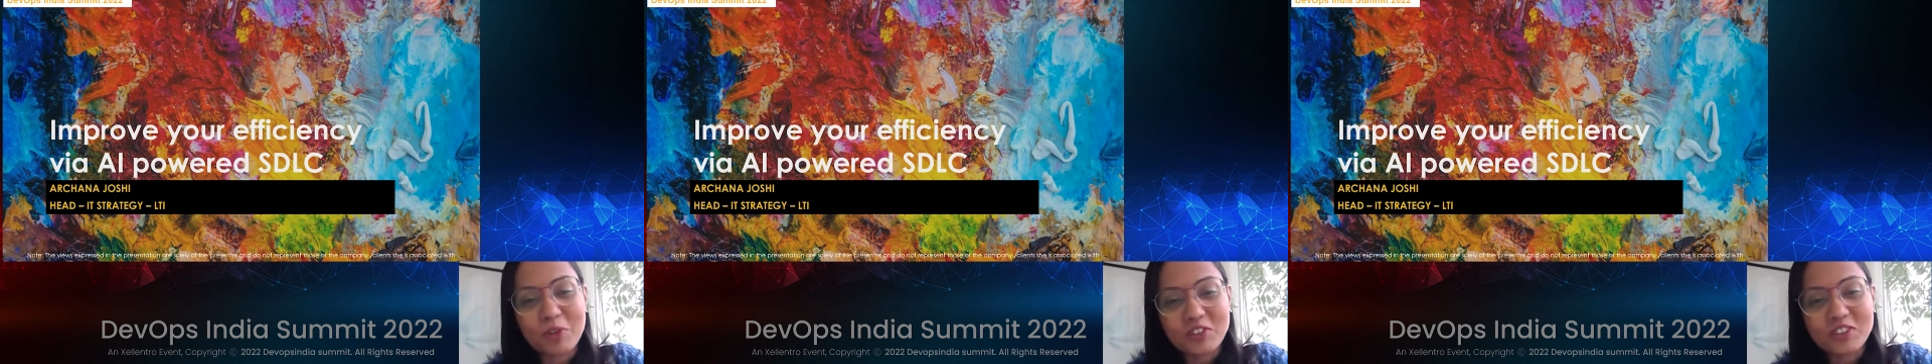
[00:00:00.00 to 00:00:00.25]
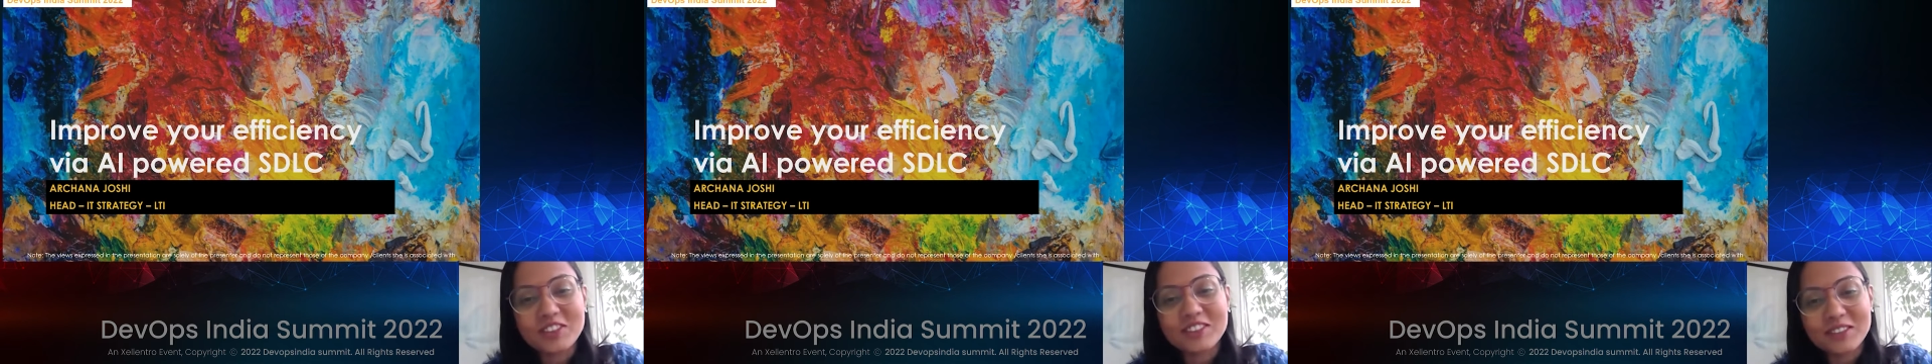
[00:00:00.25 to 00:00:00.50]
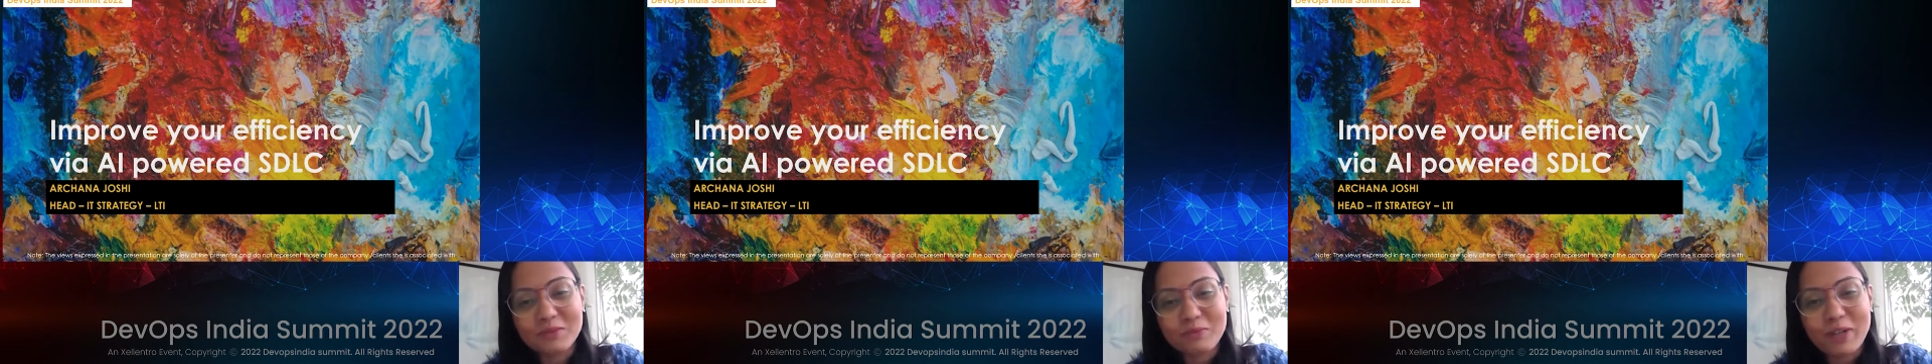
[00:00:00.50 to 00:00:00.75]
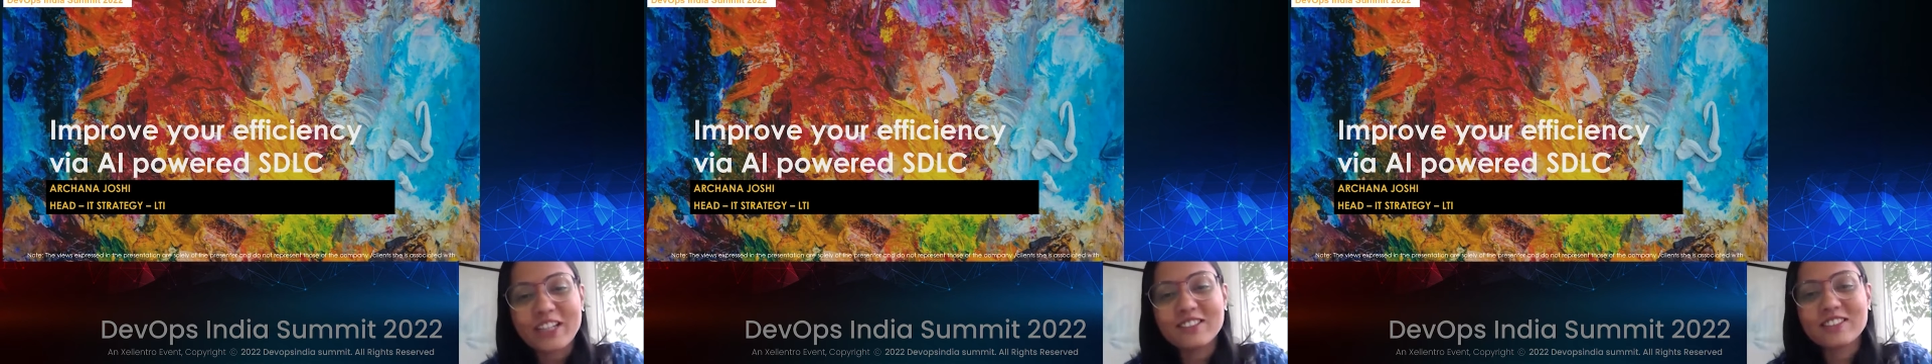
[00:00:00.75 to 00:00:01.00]
processes,
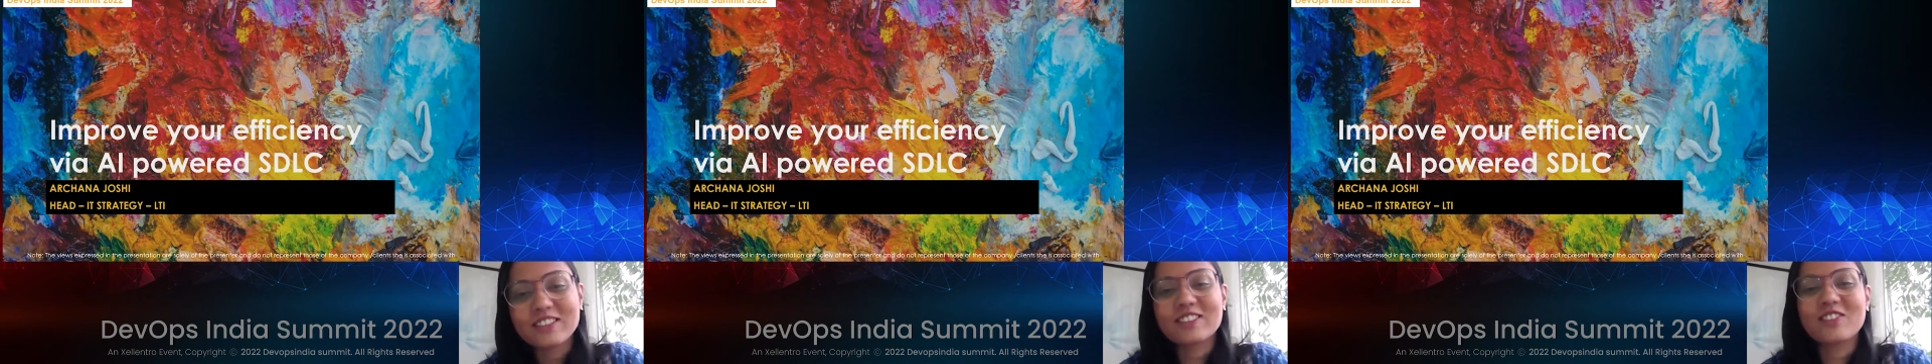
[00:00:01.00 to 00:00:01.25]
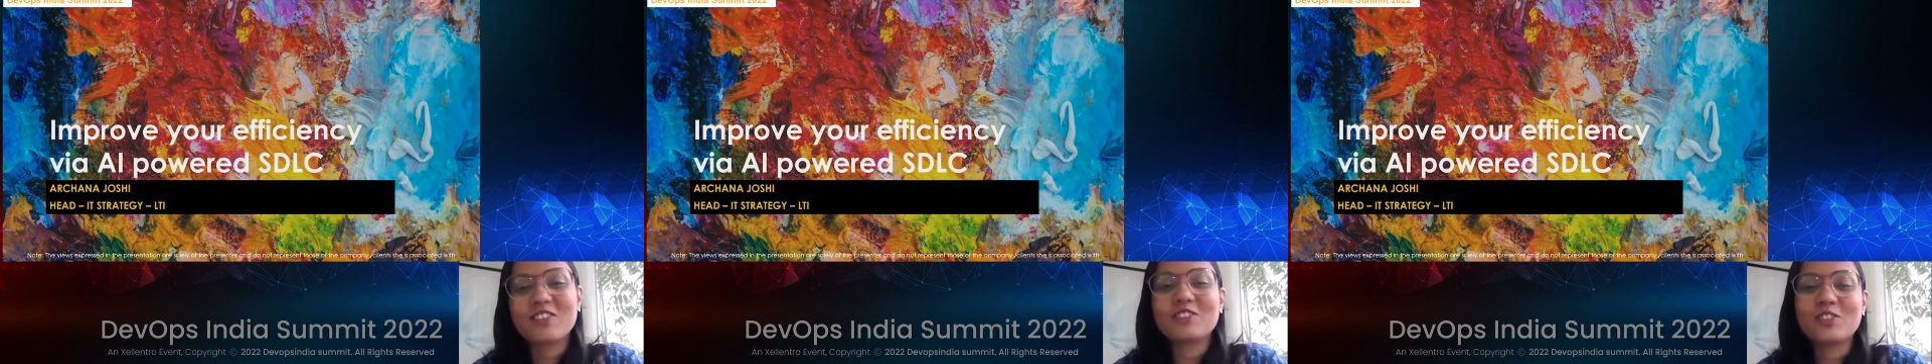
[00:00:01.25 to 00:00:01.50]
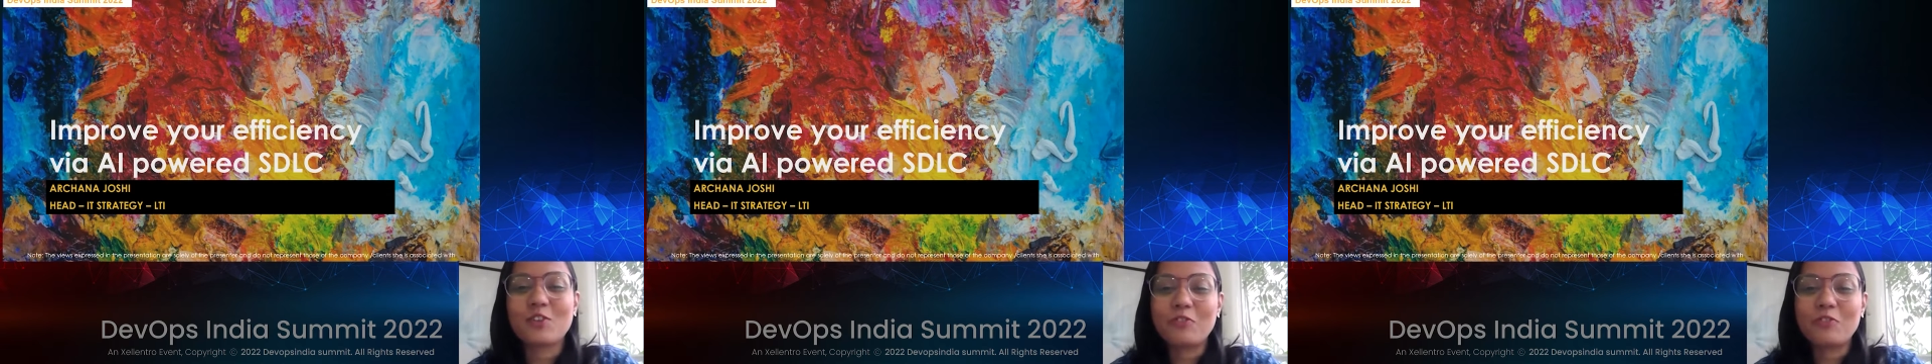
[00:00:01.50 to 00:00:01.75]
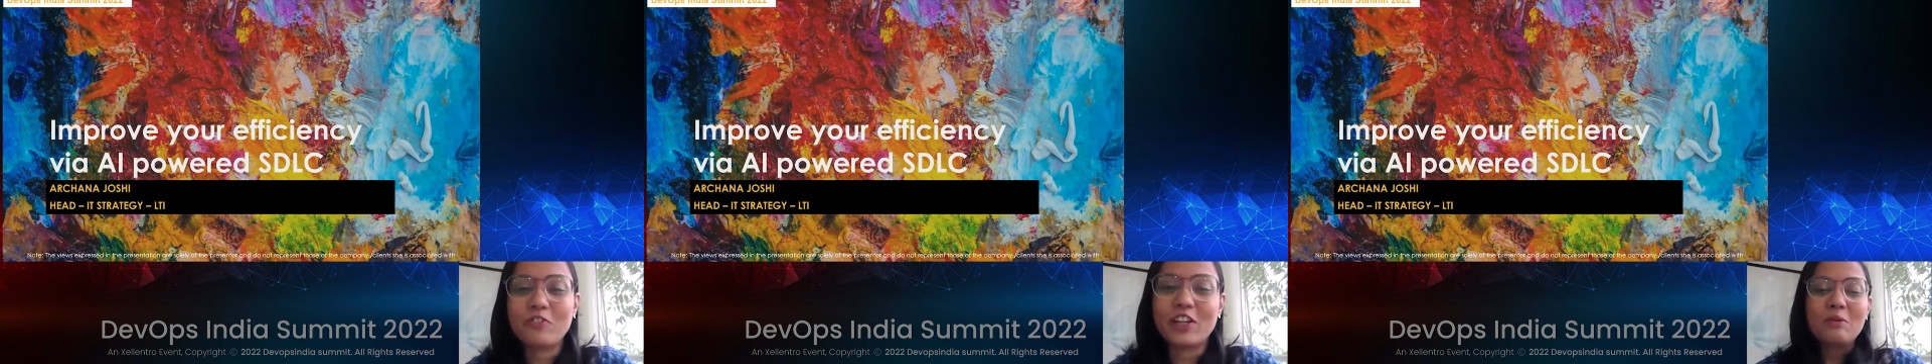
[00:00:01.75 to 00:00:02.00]
practices around
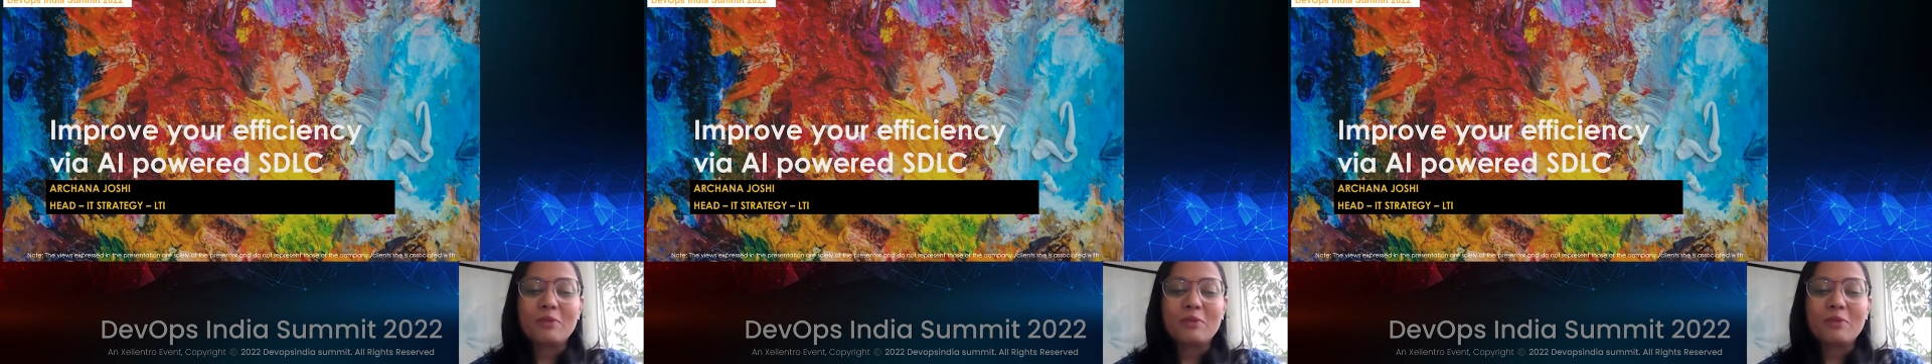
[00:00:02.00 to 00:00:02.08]
software.